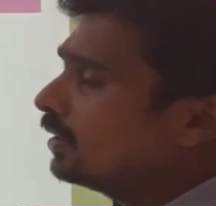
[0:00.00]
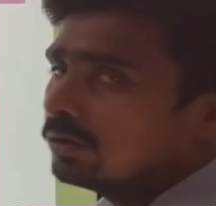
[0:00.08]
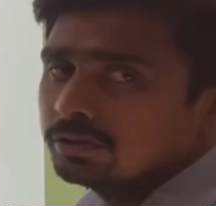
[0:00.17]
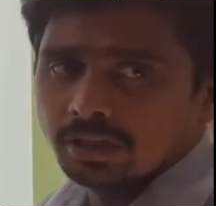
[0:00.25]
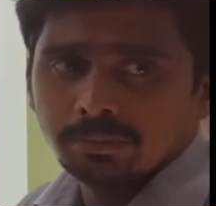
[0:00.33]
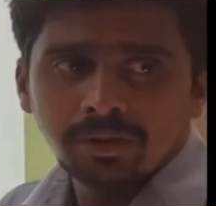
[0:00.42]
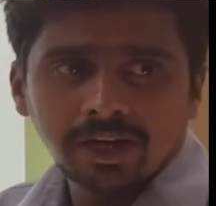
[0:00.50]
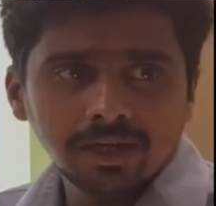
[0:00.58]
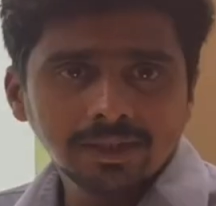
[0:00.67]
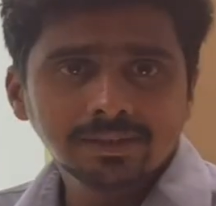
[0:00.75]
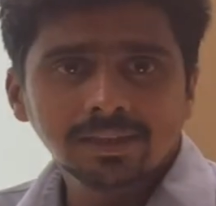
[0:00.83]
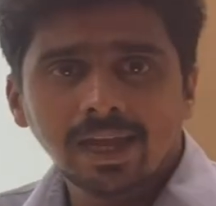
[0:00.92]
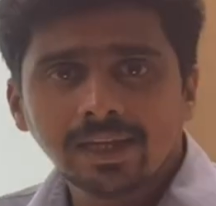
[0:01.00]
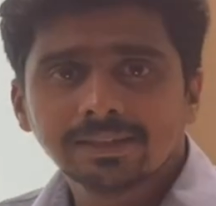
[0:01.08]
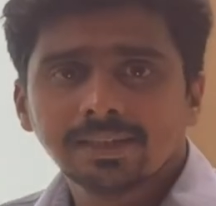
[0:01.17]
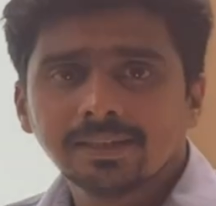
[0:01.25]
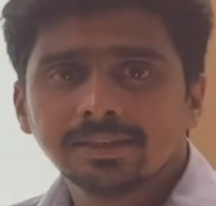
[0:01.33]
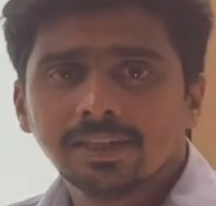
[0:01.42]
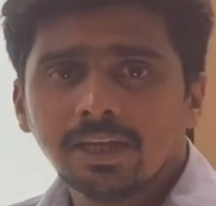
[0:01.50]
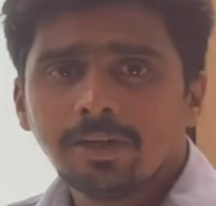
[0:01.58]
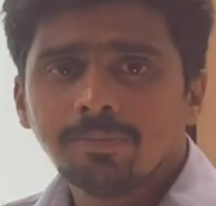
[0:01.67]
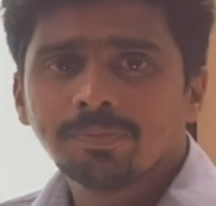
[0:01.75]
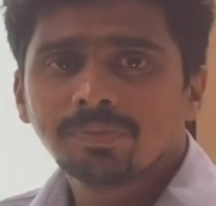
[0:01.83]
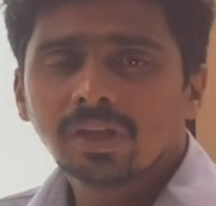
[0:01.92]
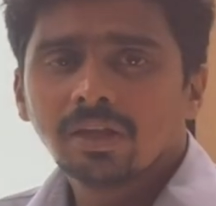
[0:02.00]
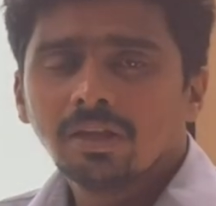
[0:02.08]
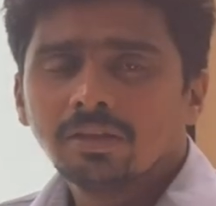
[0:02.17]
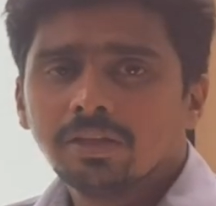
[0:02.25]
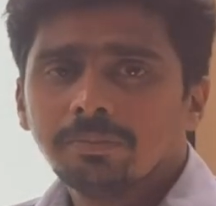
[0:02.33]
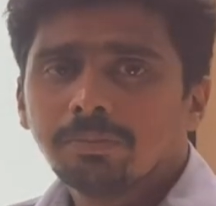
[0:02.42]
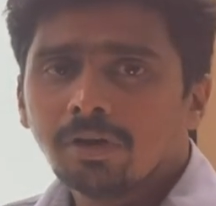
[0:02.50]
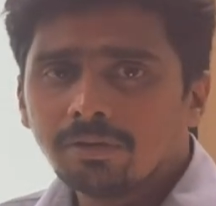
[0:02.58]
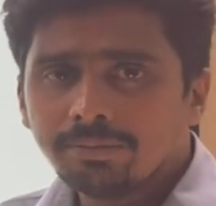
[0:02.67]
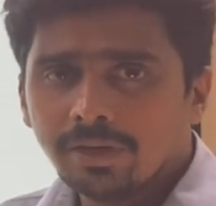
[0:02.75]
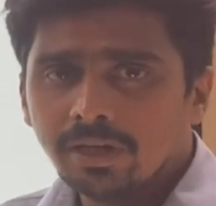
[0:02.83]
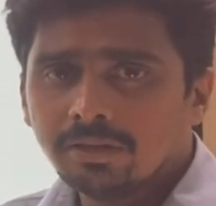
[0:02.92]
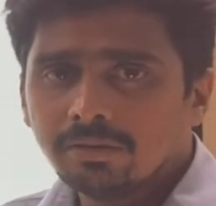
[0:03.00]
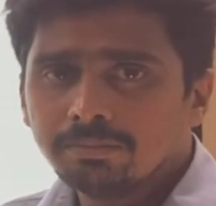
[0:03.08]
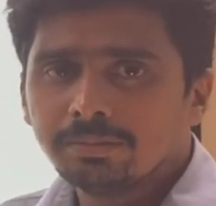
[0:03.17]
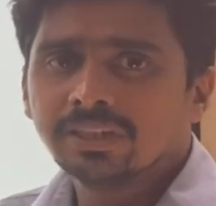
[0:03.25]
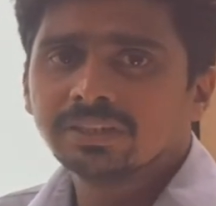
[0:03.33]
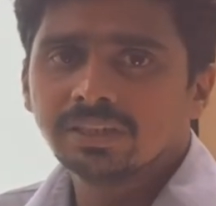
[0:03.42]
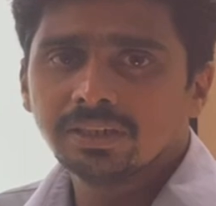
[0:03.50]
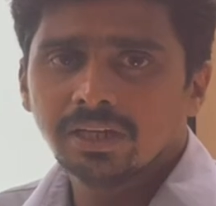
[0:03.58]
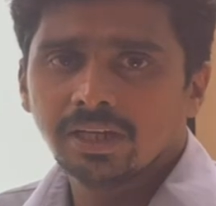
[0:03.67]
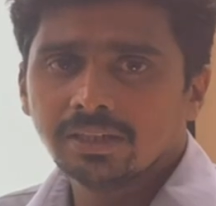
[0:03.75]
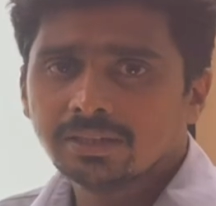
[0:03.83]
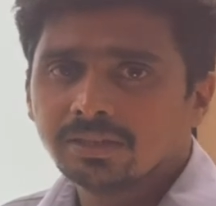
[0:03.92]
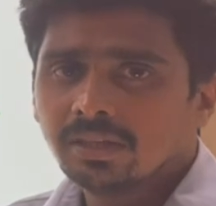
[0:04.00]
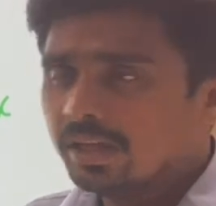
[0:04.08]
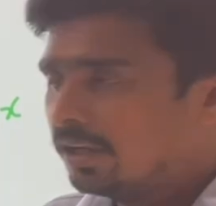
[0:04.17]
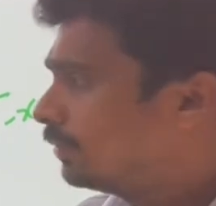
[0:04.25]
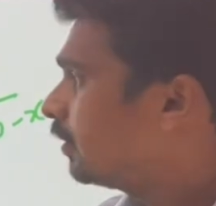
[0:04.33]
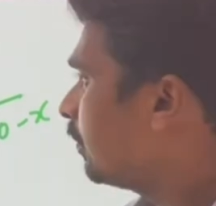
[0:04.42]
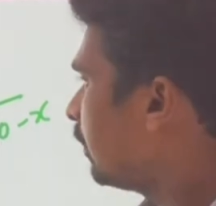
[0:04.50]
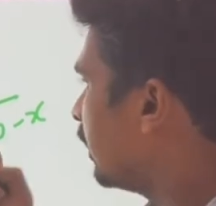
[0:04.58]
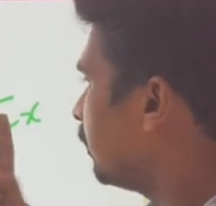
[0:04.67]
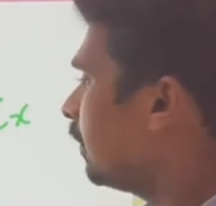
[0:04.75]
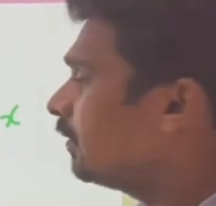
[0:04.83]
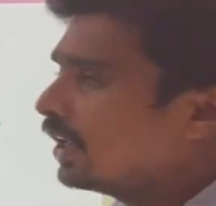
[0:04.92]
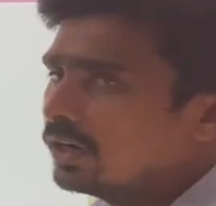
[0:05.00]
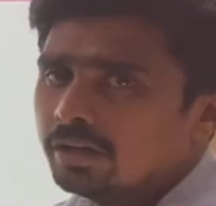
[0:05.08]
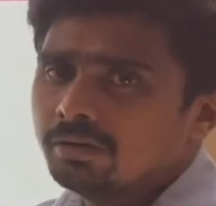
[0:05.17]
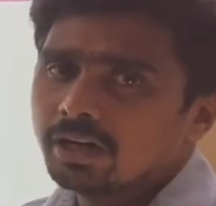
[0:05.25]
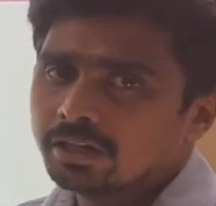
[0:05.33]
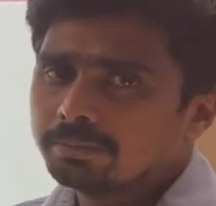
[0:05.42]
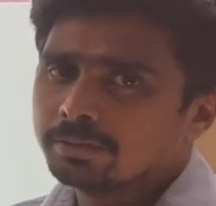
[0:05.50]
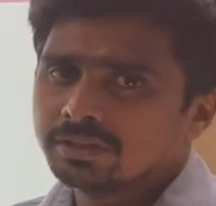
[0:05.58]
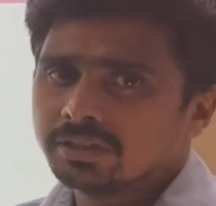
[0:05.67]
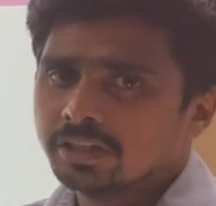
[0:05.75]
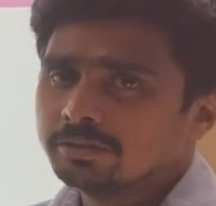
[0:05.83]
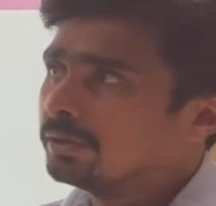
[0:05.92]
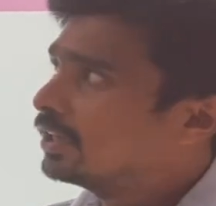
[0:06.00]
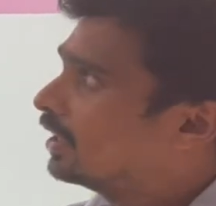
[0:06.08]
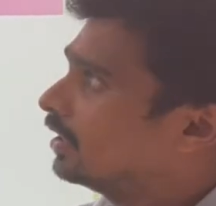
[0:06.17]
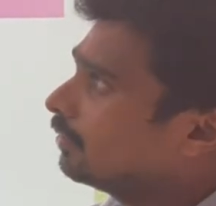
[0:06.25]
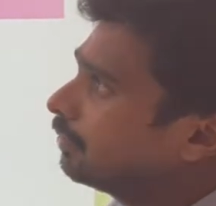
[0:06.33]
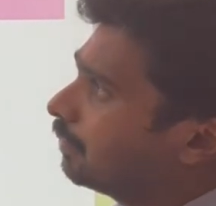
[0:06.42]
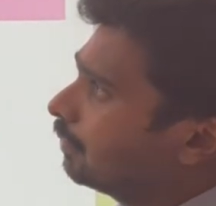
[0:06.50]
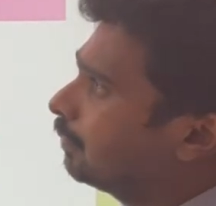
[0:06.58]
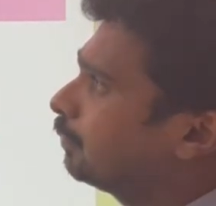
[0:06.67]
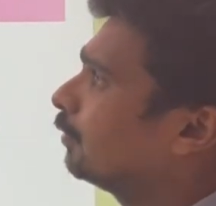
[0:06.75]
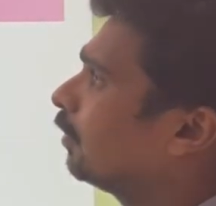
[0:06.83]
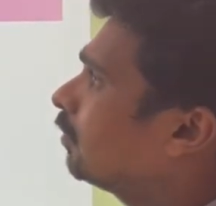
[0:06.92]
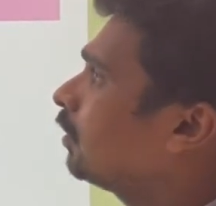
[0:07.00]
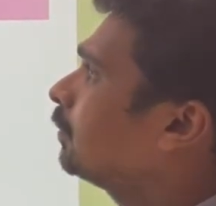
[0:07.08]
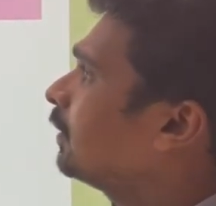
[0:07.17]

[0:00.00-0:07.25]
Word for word: by 1000 minus x is the the profit percentage if you multiply with 100 you'll get the percentage but here 4